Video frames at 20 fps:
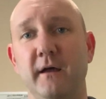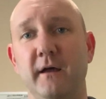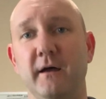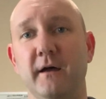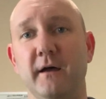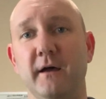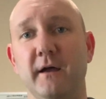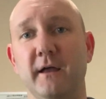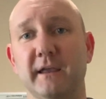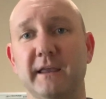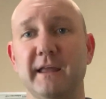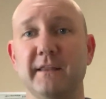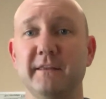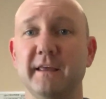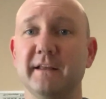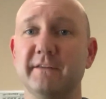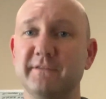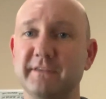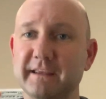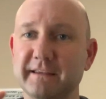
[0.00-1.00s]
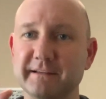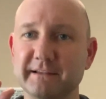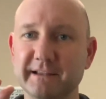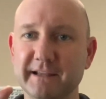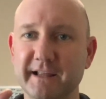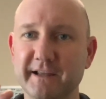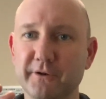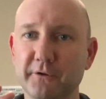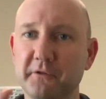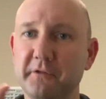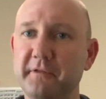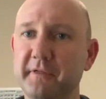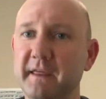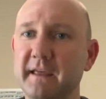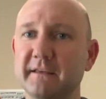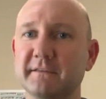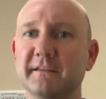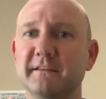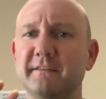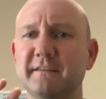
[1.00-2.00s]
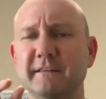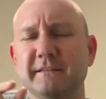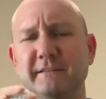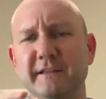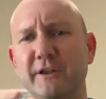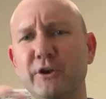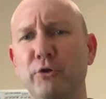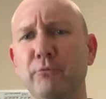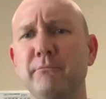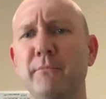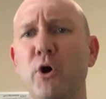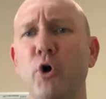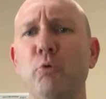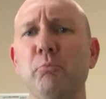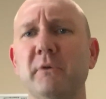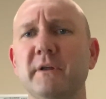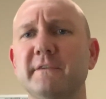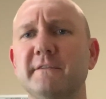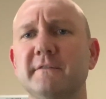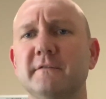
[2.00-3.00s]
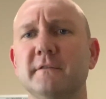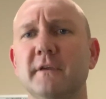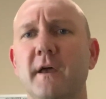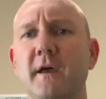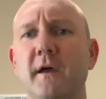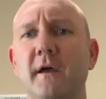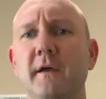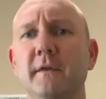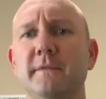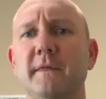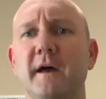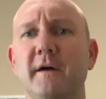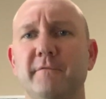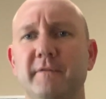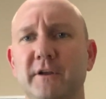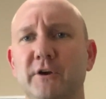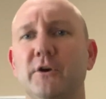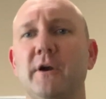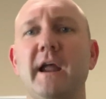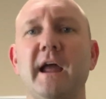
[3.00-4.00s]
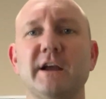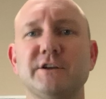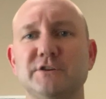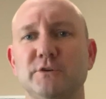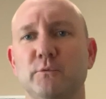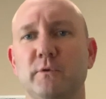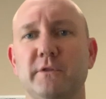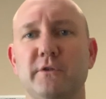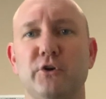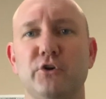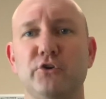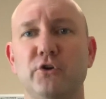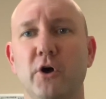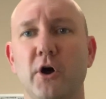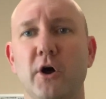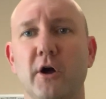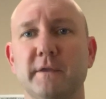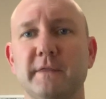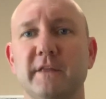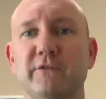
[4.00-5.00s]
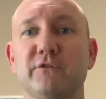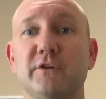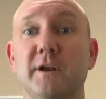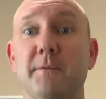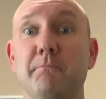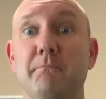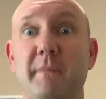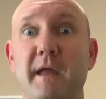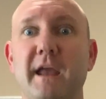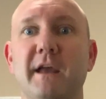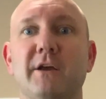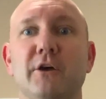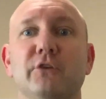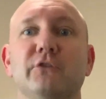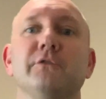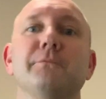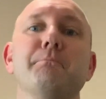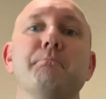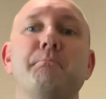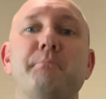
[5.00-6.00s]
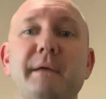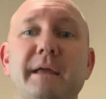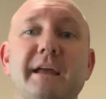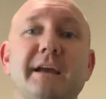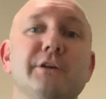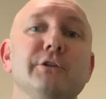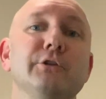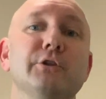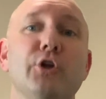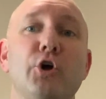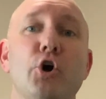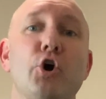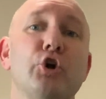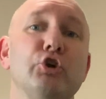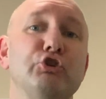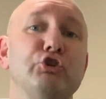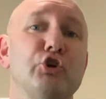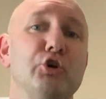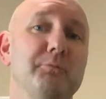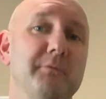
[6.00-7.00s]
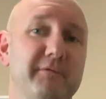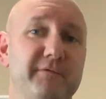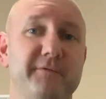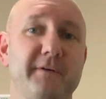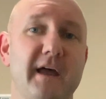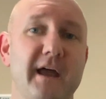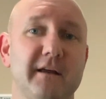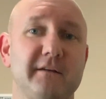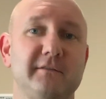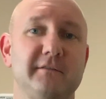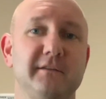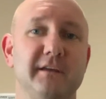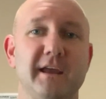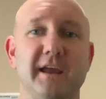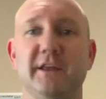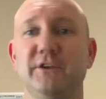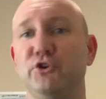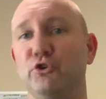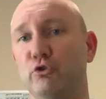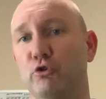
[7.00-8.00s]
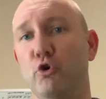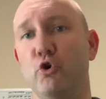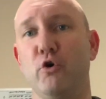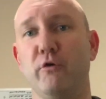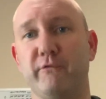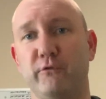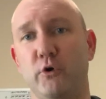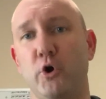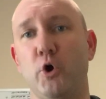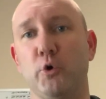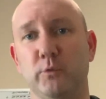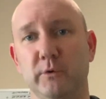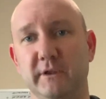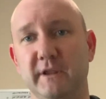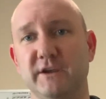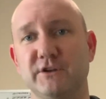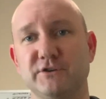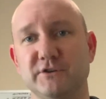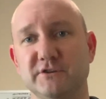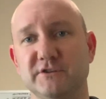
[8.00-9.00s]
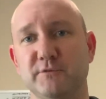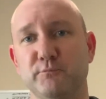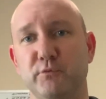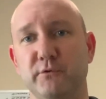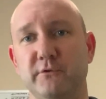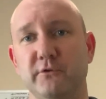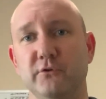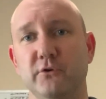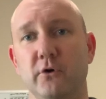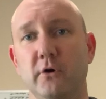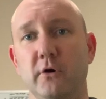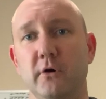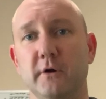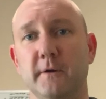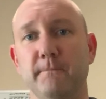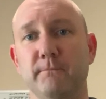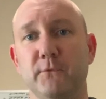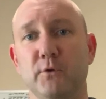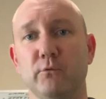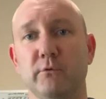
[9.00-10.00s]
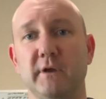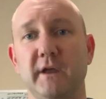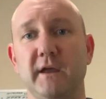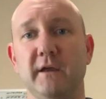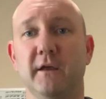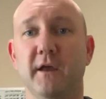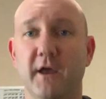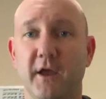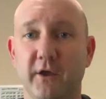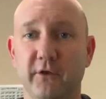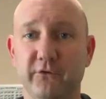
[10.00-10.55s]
Again, it's these little things, it's these little moments of interaction with our dog that's going to make some big long-term effects in your overall relationship with your dog, okay?